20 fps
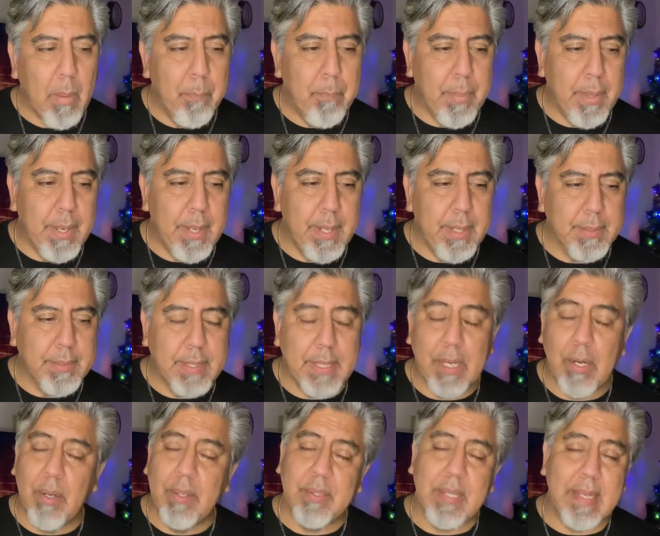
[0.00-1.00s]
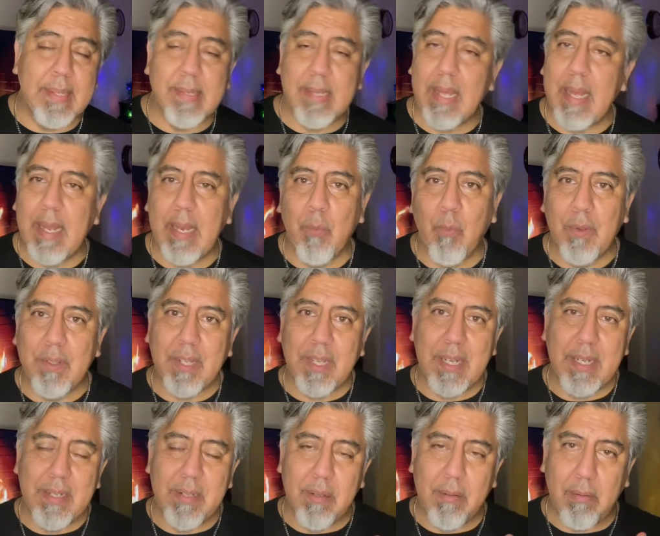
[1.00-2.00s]
But, you know, as I said, it wasn't
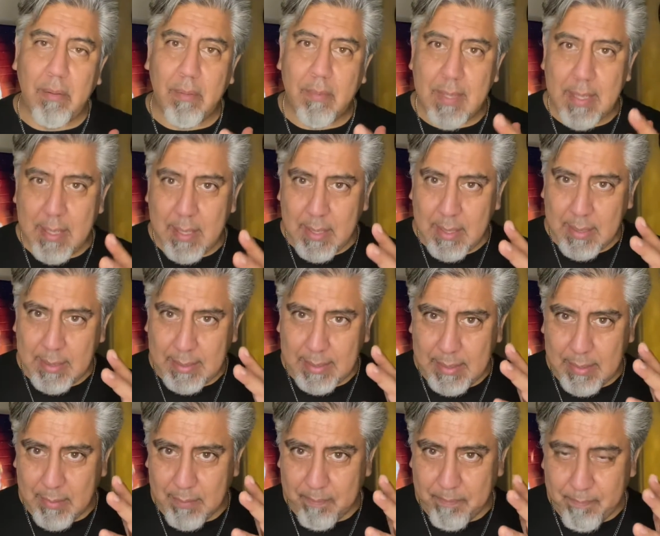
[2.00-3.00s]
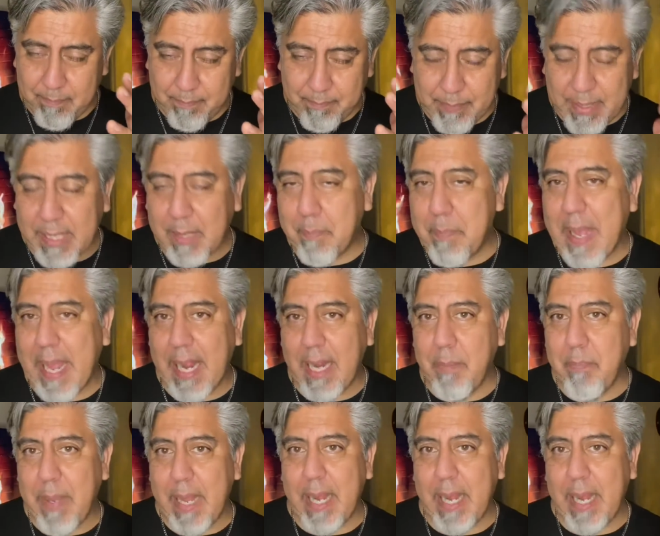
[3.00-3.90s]
until, you know, big pain